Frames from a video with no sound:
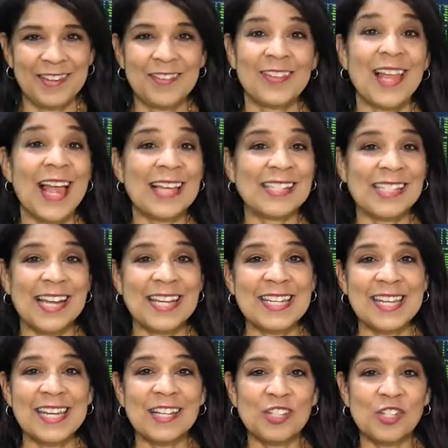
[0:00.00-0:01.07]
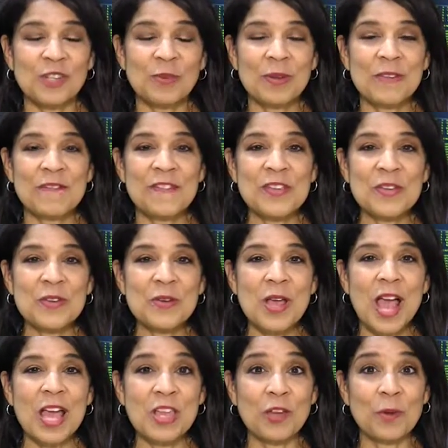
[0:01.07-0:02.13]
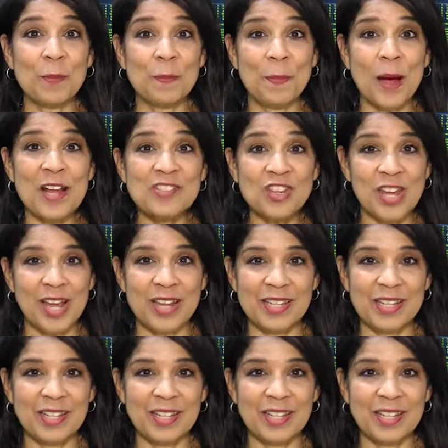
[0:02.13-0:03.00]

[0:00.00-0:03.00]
Your last idea is to review your budget.